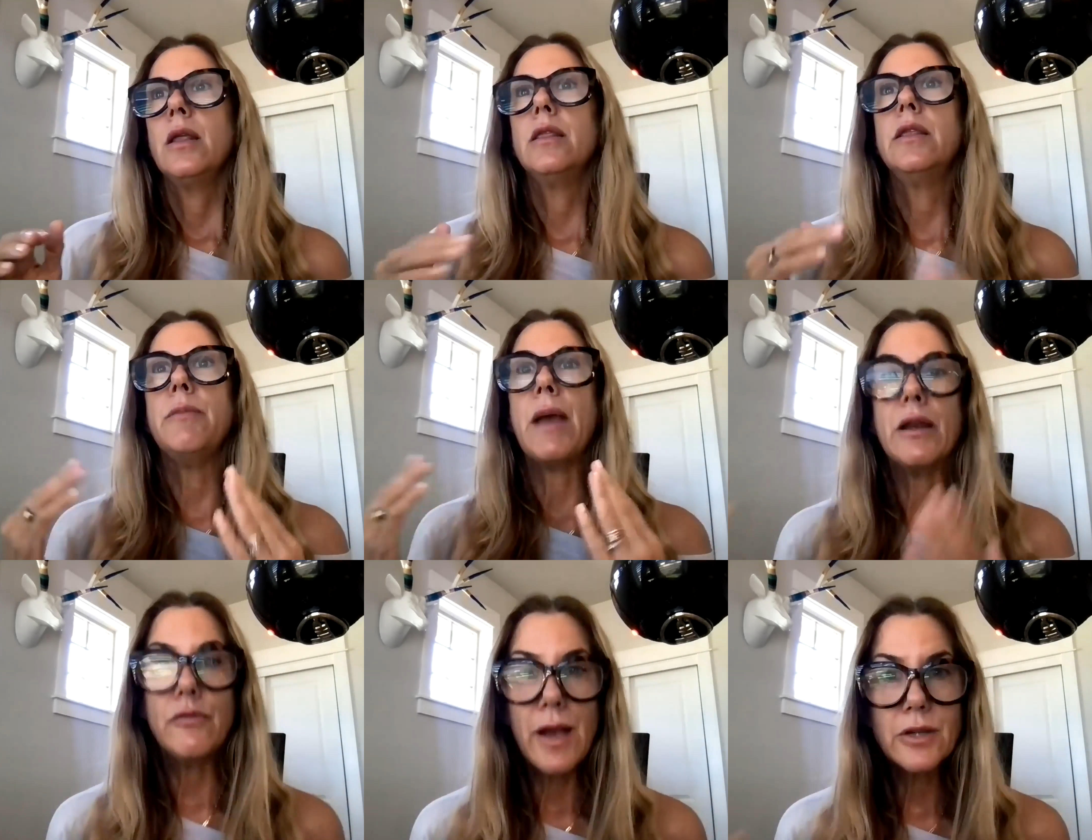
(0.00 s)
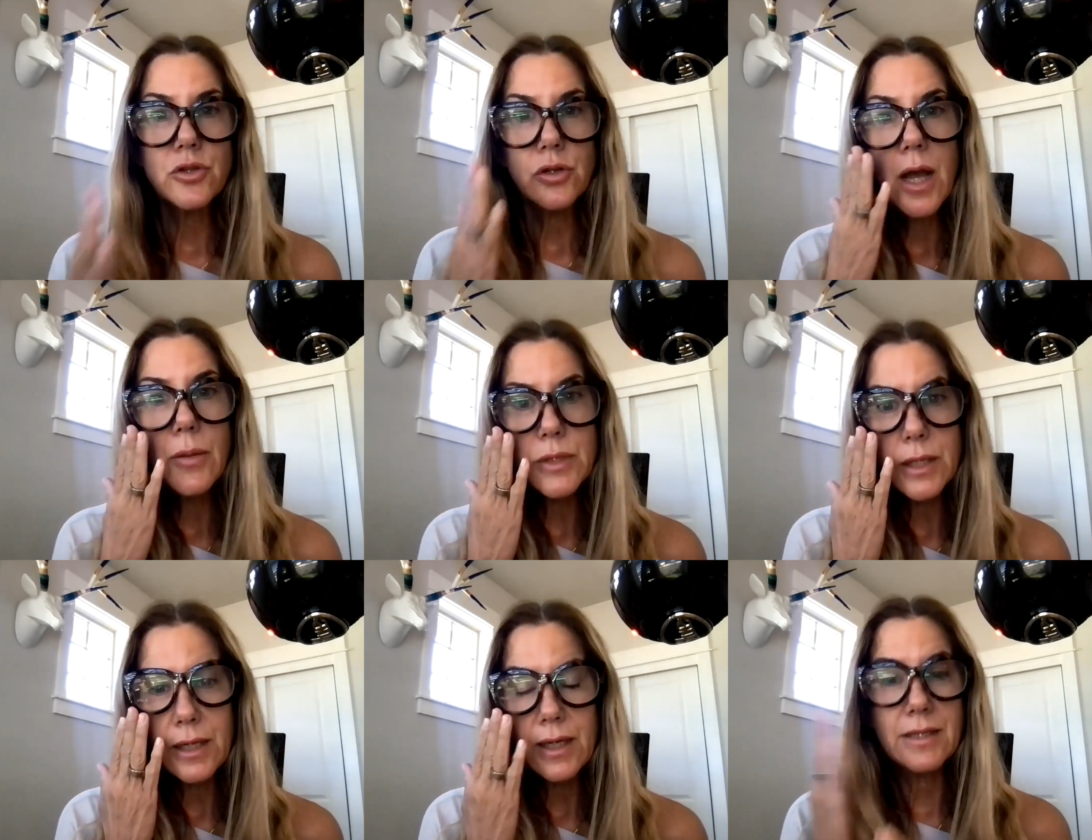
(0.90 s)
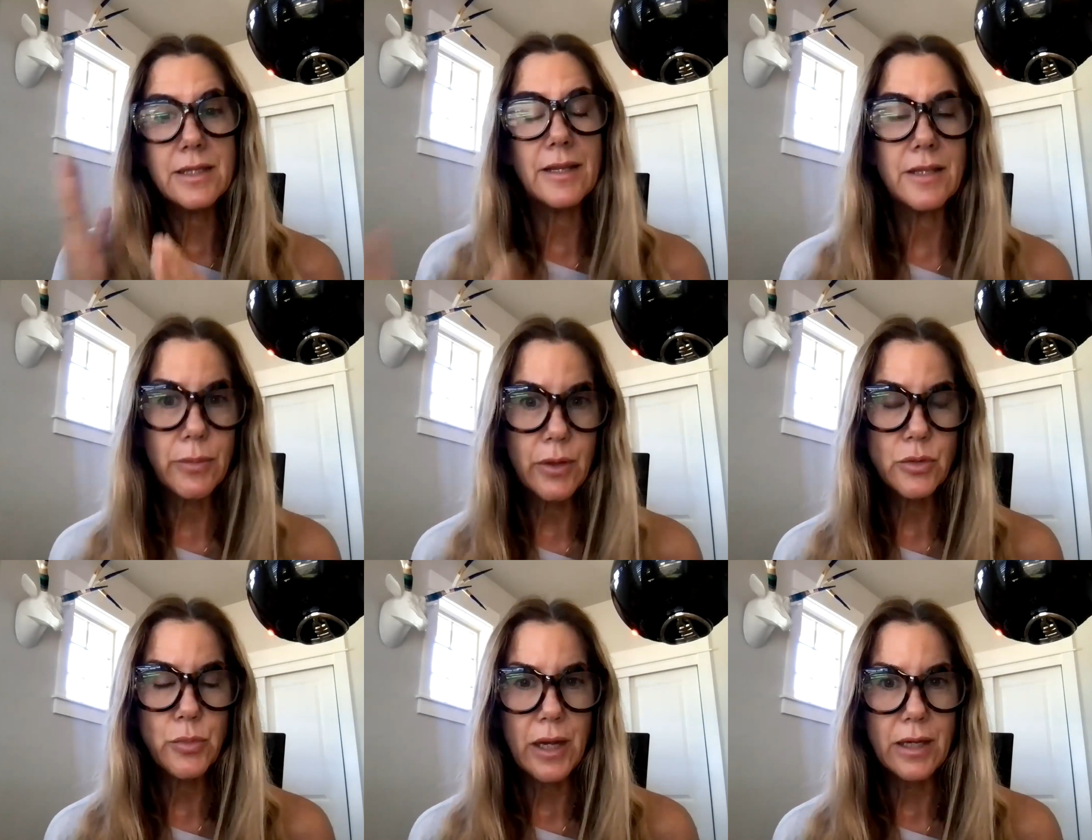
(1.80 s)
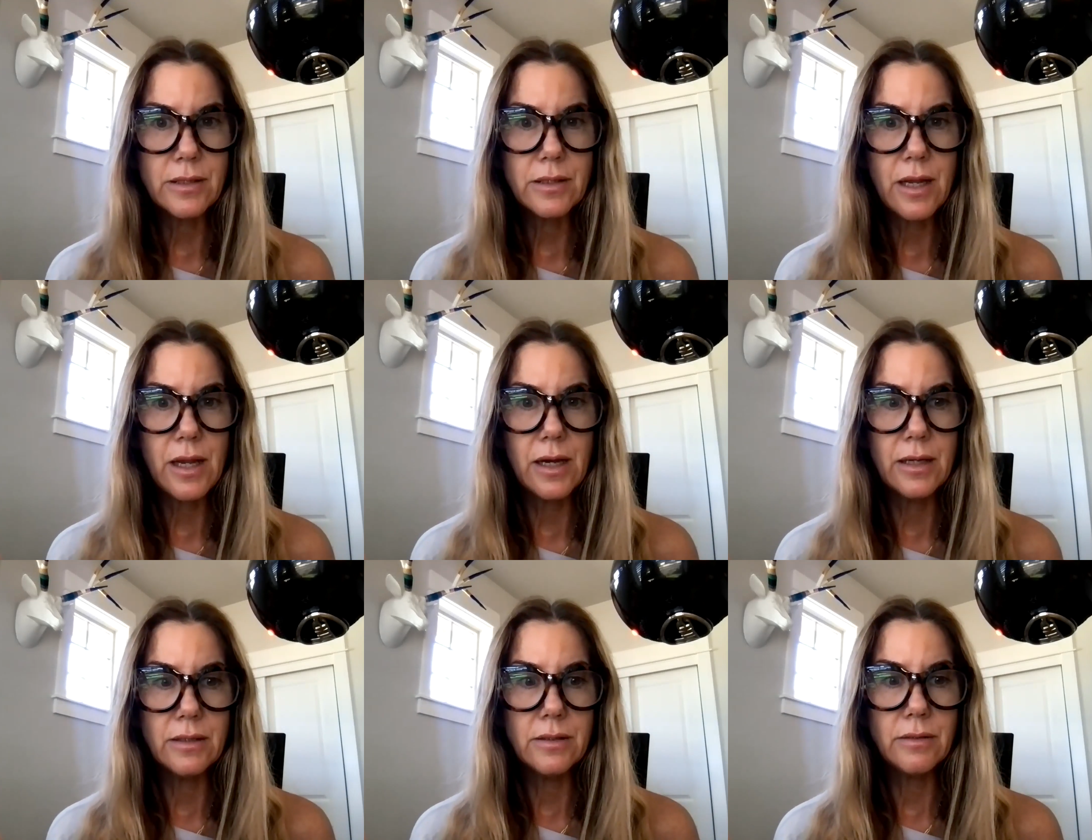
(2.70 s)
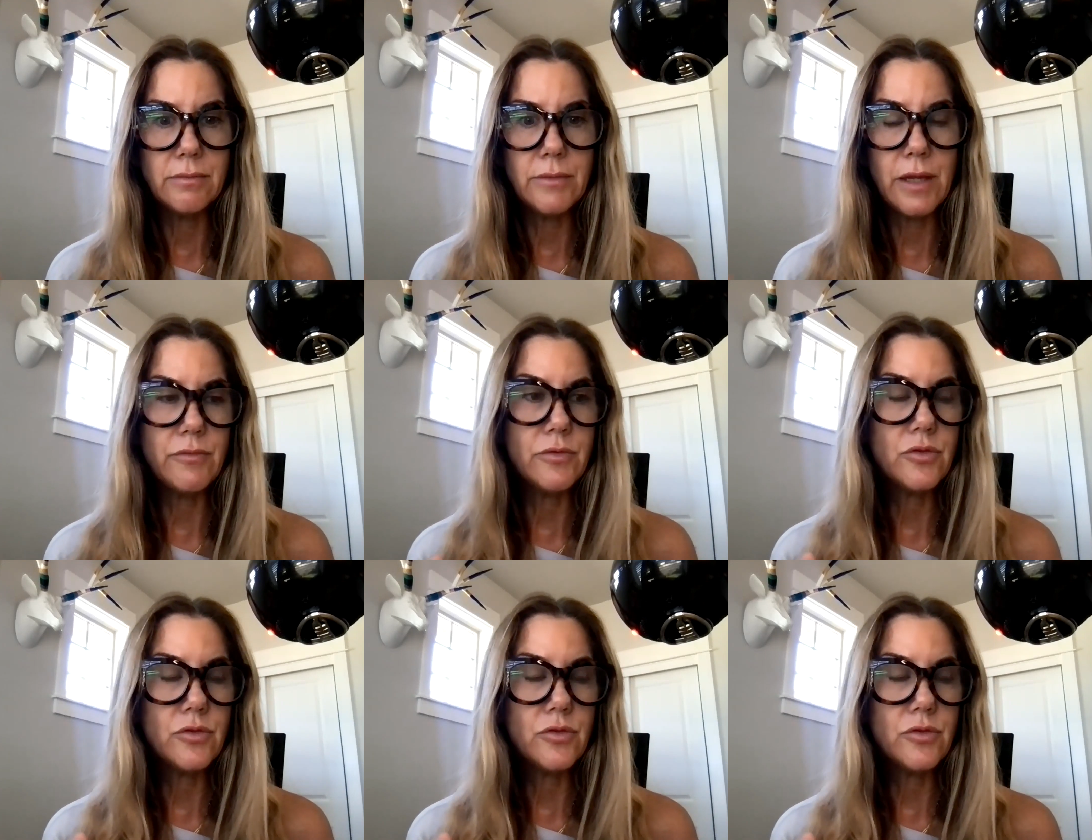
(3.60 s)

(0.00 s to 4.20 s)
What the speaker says: the manufacturer comes in and sets up their space, and they've